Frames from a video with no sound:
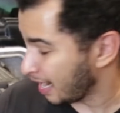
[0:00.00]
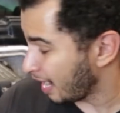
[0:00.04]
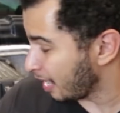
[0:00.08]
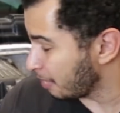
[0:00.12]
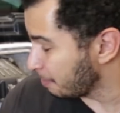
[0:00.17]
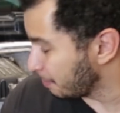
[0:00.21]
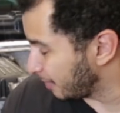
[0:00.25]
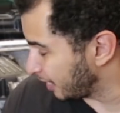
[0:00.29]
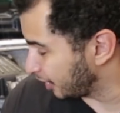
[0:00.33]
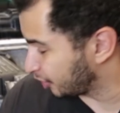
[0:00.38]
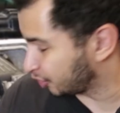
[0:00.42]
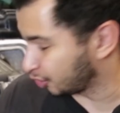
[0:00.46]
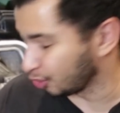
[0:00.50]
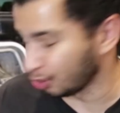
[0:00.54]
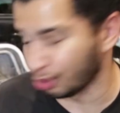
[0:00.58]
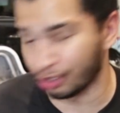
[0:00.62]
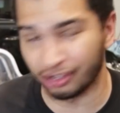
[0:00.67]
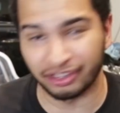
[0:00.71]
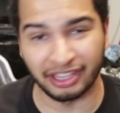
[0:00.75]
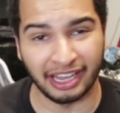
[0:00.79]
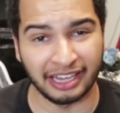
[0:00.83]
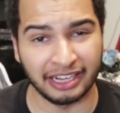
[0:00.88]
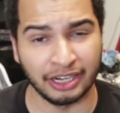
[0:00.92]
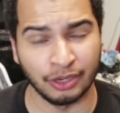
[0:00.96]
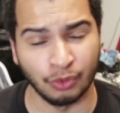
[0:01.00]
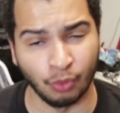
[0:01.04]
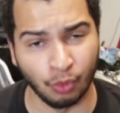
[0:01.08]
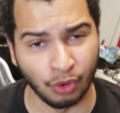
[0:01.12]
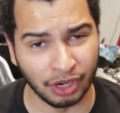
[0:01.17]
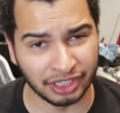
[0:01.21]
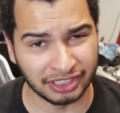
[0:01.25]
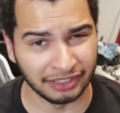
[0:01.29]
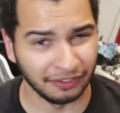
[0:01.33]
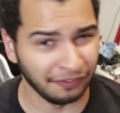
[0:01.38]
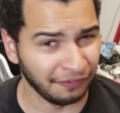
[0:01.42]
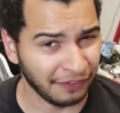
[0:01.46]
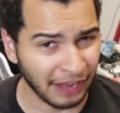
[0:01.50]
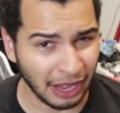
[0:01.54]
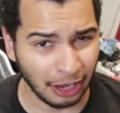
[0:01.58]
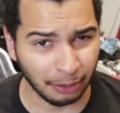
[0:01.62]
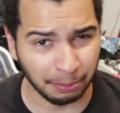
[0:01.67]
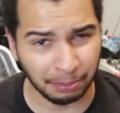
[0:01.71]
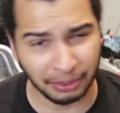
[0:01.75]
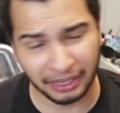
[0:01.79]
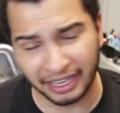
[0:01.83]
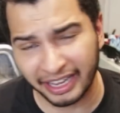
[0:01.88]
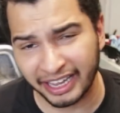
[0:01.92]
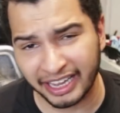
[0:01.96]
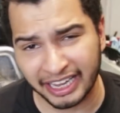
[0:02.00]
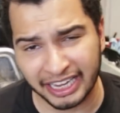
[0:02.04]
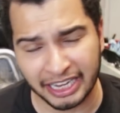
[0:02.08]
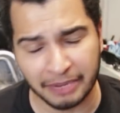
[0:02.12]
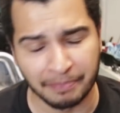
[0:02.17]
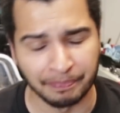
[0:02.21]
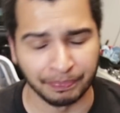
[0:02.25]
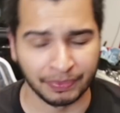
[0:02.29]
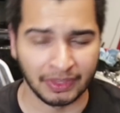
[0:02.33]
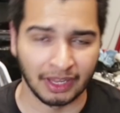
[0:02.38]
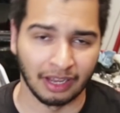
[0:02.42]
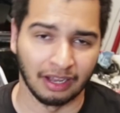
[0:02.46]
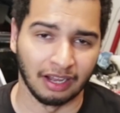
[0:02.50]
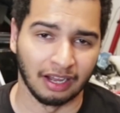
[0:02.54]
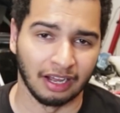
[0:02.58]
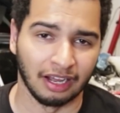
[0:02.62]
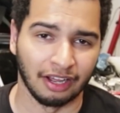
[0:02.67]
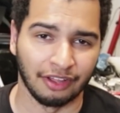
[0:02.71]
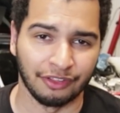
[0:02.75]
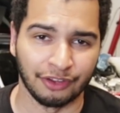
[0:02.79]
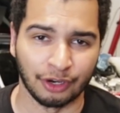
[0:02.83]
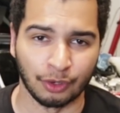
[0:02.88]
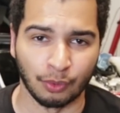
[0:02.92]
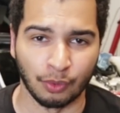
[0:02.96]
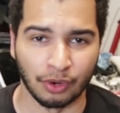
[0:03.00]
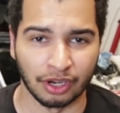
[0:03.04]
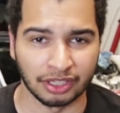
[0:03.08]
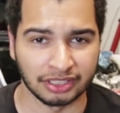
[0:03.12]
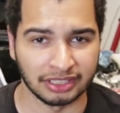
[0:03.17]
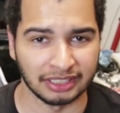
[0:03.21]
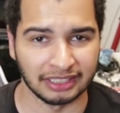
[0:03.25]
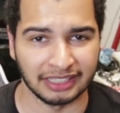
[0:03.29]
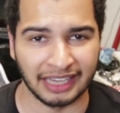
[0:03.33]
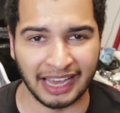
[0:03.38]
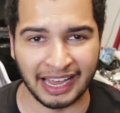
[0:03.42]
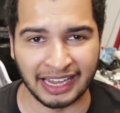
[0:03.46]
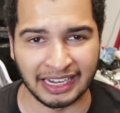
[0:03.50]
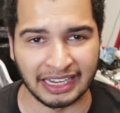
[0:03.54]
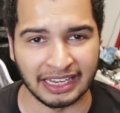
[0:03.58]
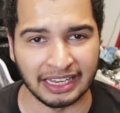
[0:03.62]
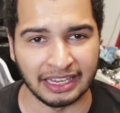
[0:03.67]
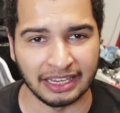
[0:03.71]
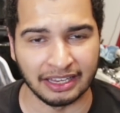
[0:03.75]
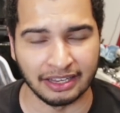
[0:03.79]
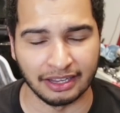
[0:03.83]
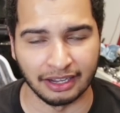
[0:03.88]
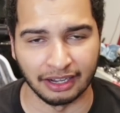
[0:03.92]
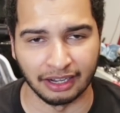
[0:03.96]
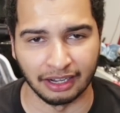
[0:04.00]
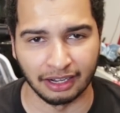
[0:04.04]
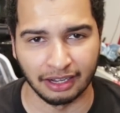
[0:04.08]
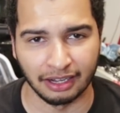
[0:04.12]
and make sure that it wasn't foul play, there wasn't any